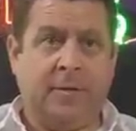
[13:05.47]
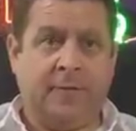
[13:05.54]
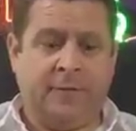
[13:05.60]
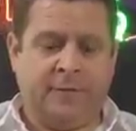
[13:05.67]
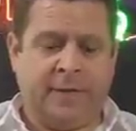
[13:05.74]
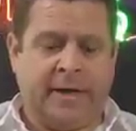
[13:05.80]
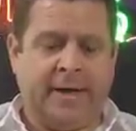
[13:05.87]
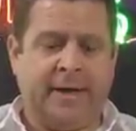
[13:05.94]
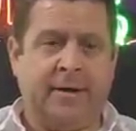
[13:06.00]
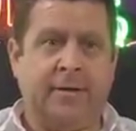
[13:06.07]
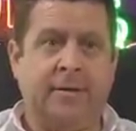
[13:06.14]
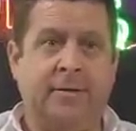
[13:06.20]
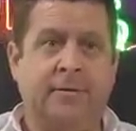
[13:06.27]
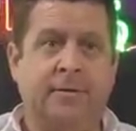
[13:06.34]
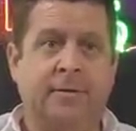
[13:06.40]
the
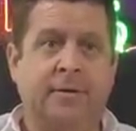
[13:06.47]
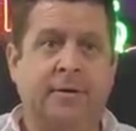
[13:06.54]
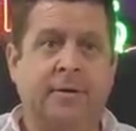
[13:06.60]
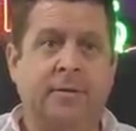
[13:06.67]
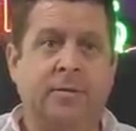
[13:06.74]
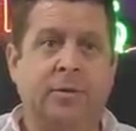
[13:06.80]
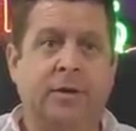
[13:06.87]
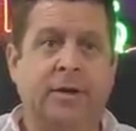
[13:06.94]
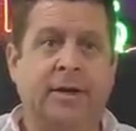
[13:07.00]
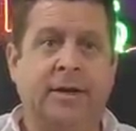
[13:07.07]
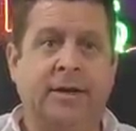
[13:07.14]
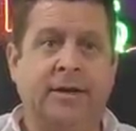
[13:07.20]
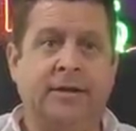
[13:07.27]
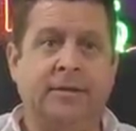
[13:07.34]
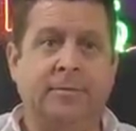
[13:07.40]
file,
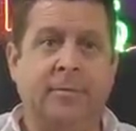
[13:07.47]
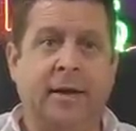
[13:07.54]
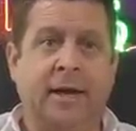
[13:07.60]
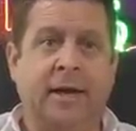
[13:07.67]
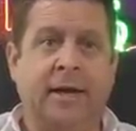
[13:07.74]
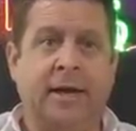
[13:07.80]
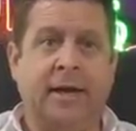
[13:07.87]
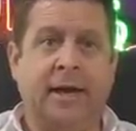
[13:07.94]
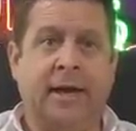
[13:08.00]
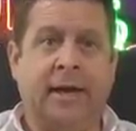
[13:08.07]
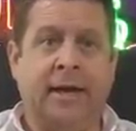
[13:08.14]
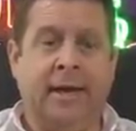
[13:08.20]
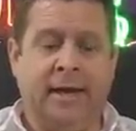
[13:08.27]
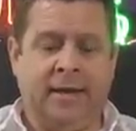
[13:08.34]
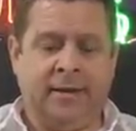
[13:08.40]
please make
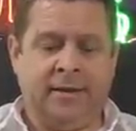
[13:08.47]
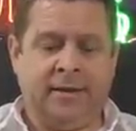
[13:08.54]
a